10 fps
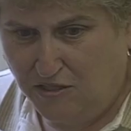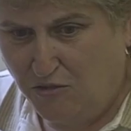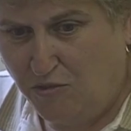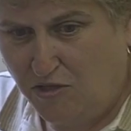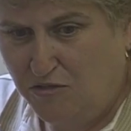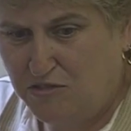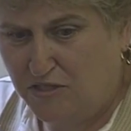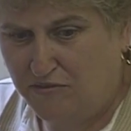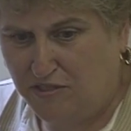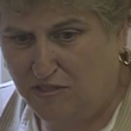A U P
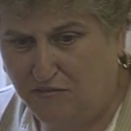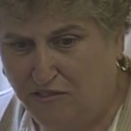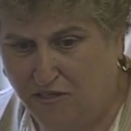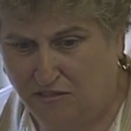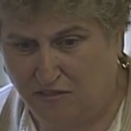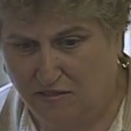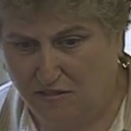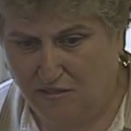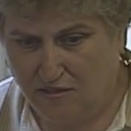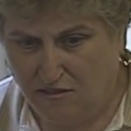S intern
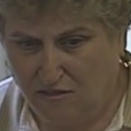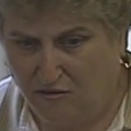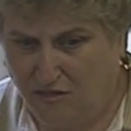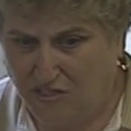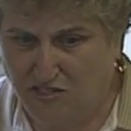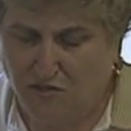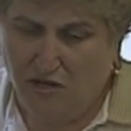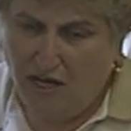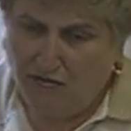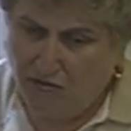taught computer skills to
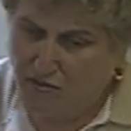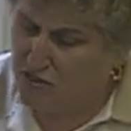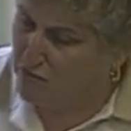home care